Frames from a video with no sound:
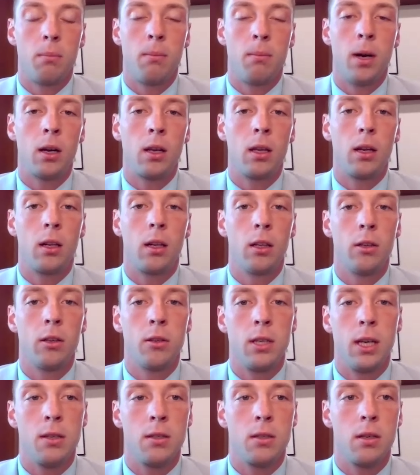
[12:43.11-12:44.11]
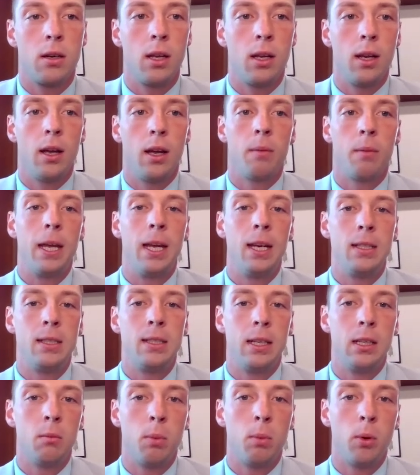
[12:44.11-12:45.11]
market close yesterday up
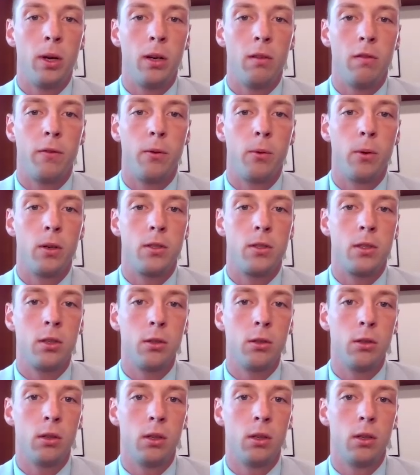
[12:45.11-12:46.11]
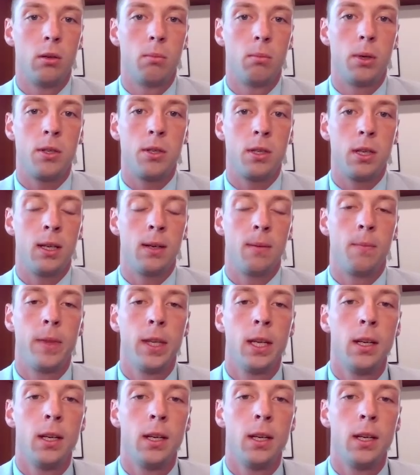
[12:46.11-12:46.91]
18.42%.